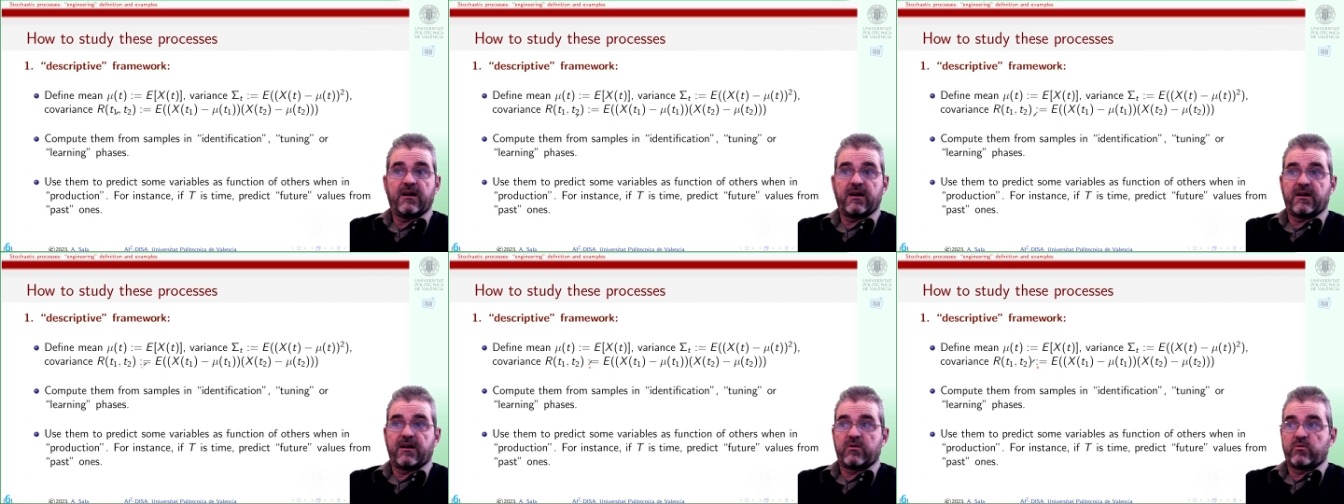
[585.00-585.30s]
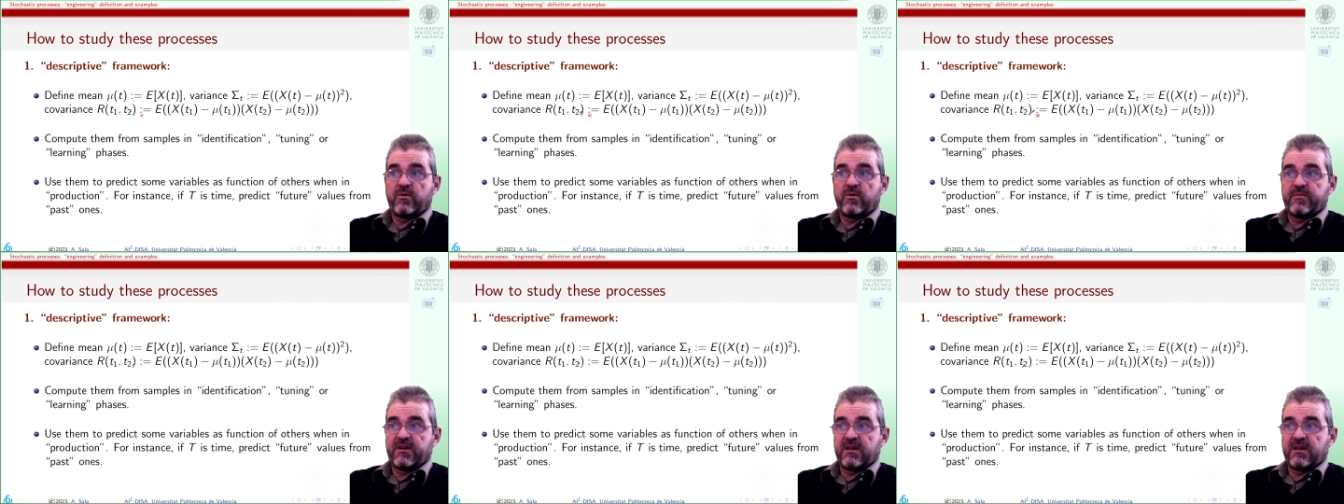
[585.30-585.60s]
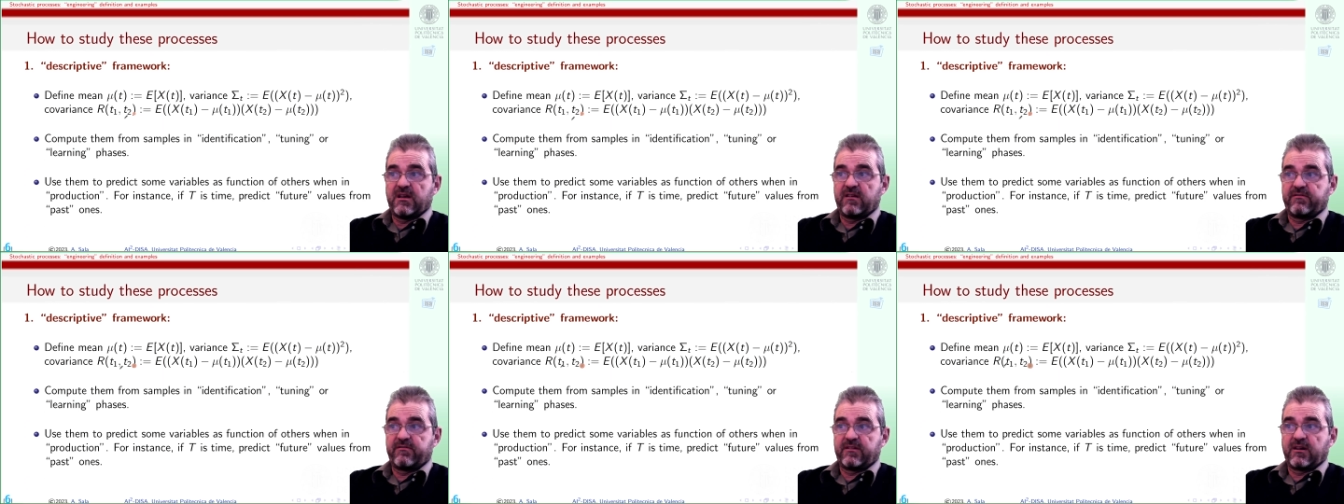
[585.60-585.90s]
And we may
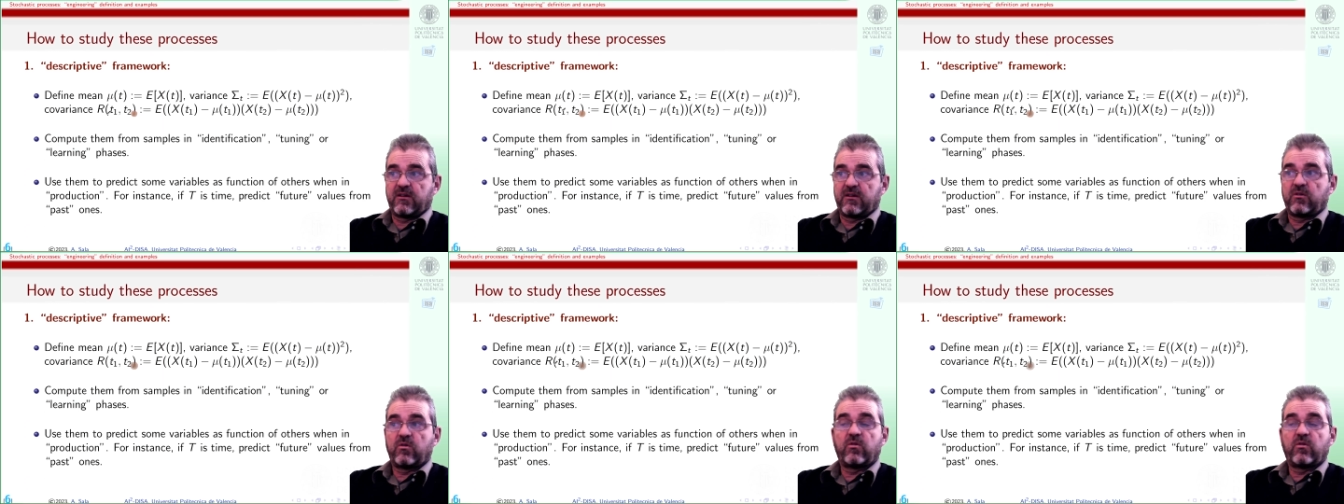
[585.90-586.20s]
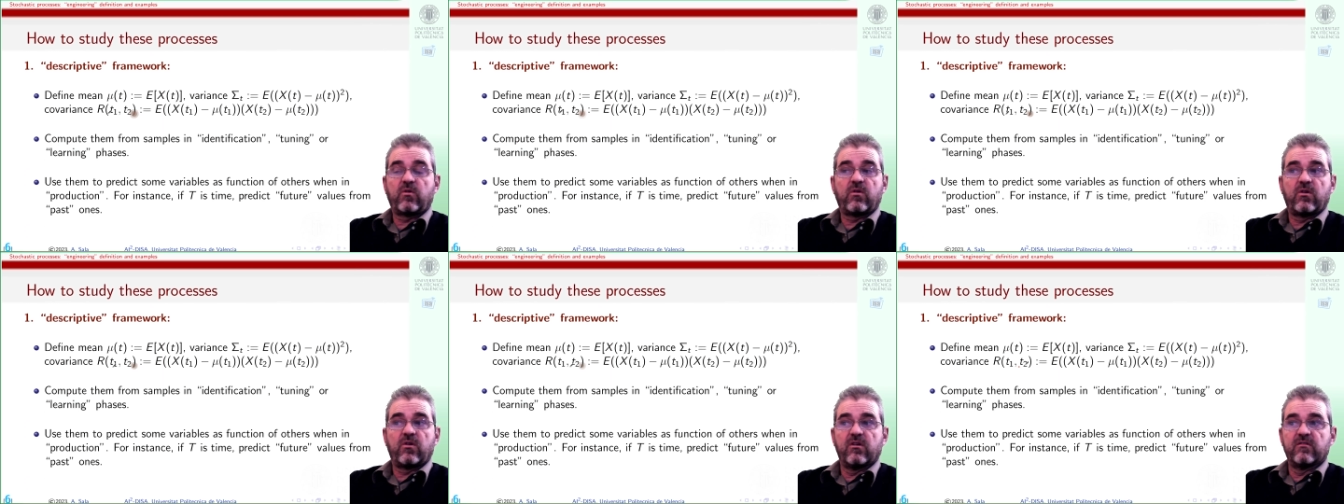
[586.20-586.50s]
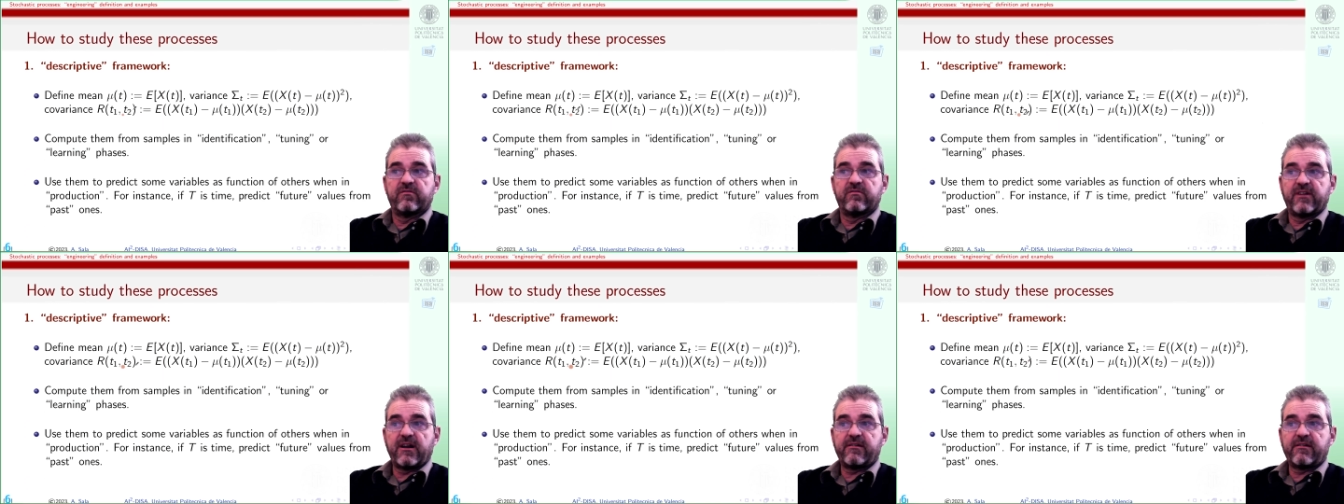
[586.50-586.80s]
have a
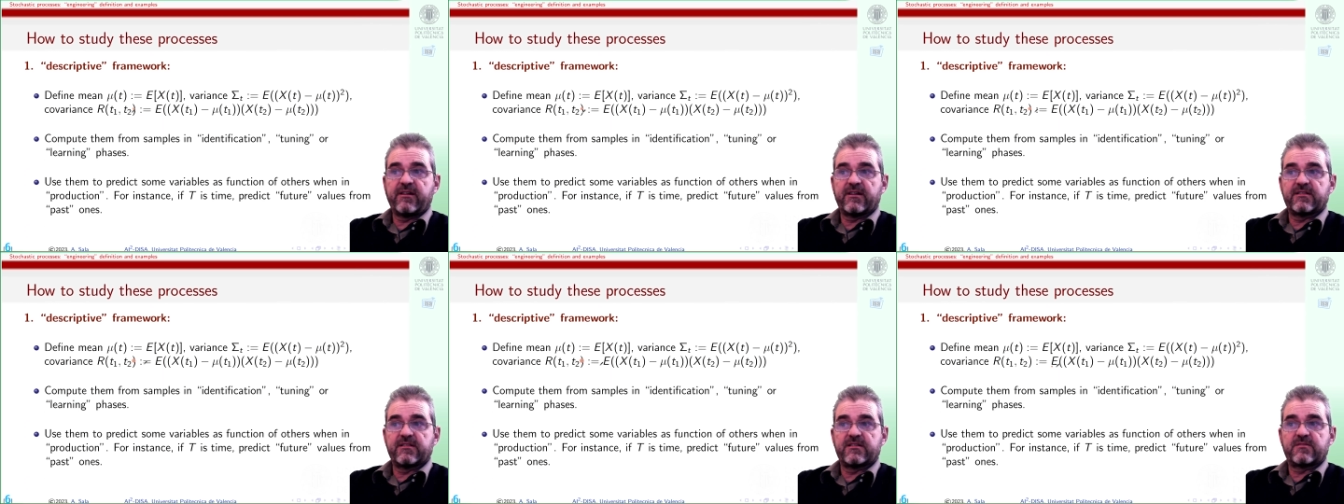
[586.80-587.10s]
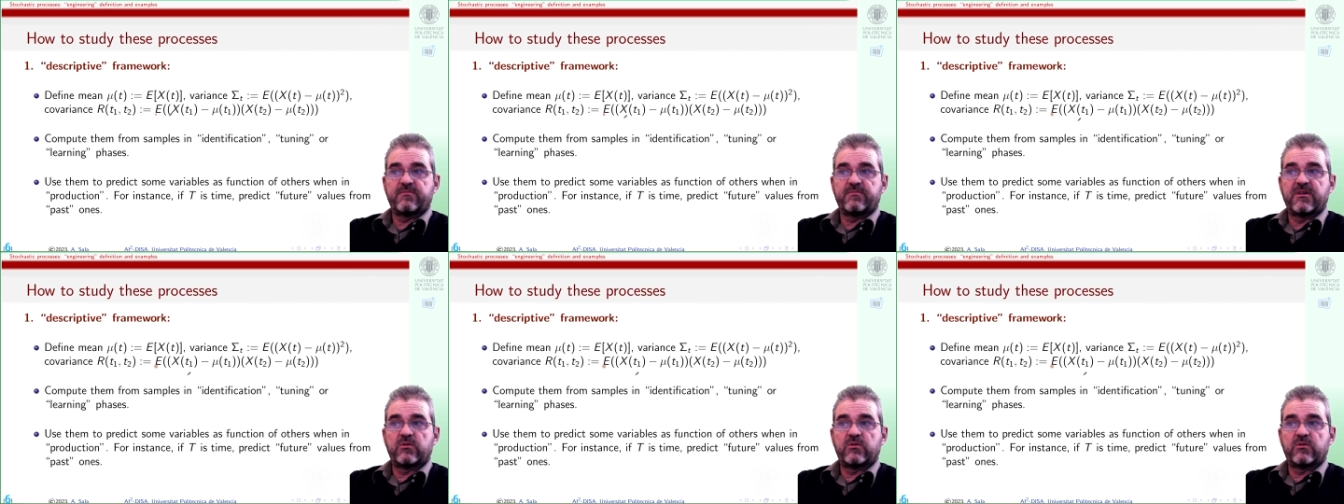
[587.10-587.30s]
covariance